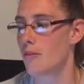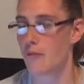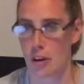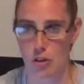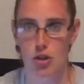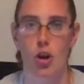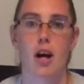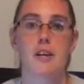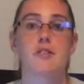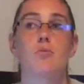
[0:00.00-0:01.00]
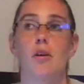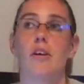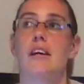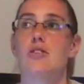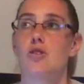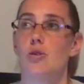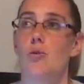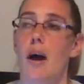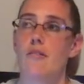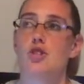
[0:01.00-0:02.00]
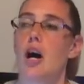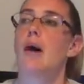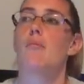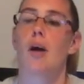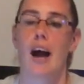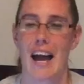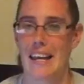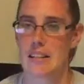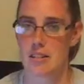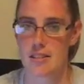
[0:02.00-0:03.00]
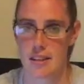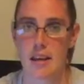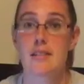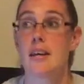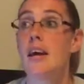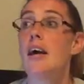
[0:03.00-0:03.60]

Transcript: fingers crossed, will get to have a job where I get to sit